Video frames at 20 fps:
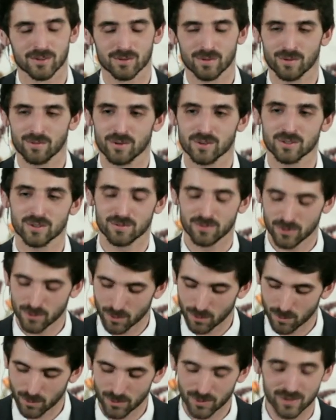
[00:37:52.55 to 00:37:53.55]
So, my friends, if
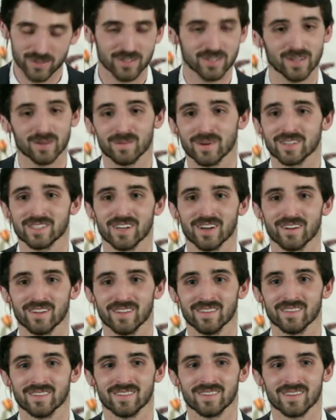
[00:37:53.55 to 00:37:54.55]
you are willing to take my
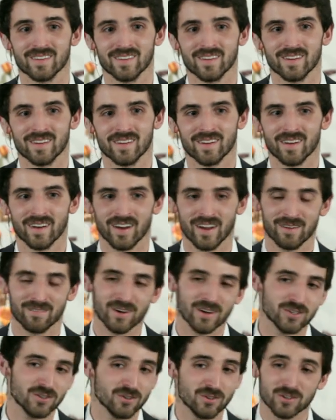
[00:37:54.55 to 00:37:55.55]
challenge, I
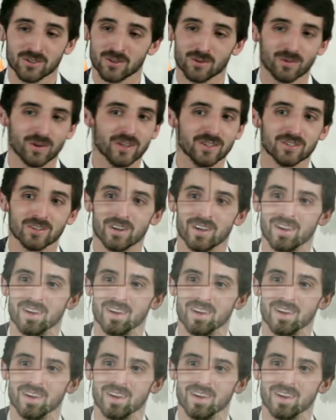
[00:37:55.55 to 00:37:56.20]
invite you just to raise your